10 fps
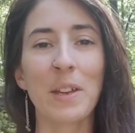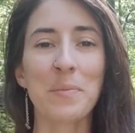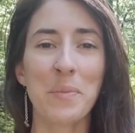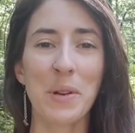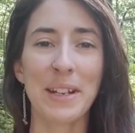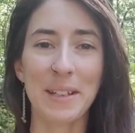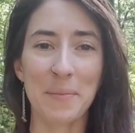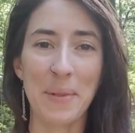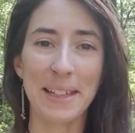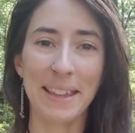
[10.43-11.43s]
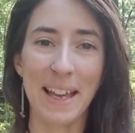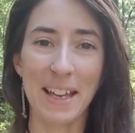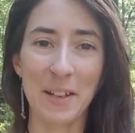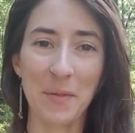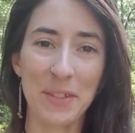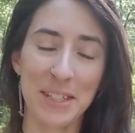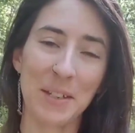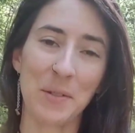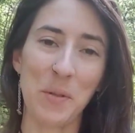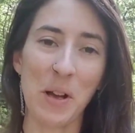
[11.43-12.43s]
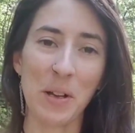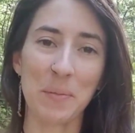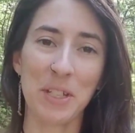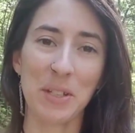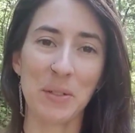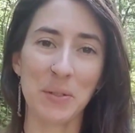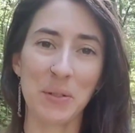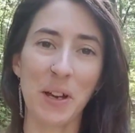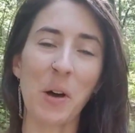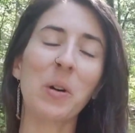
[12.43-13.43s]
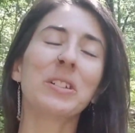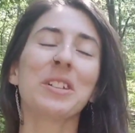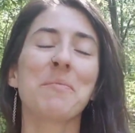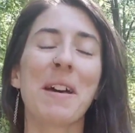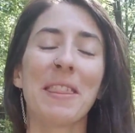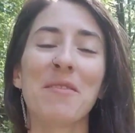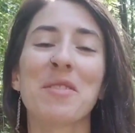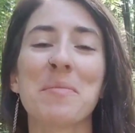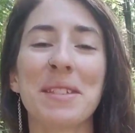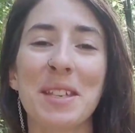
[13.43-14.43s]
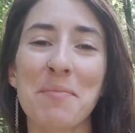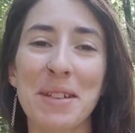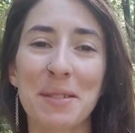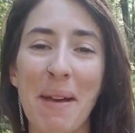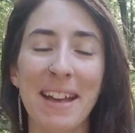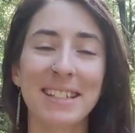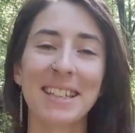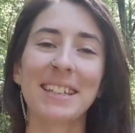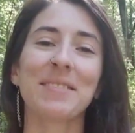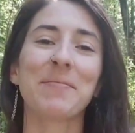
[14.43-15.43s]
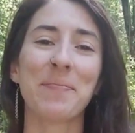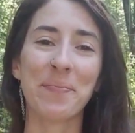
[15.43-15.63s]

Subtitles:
Good morning, my loves. Welcome to a whole new month of The Missing Piece magazine.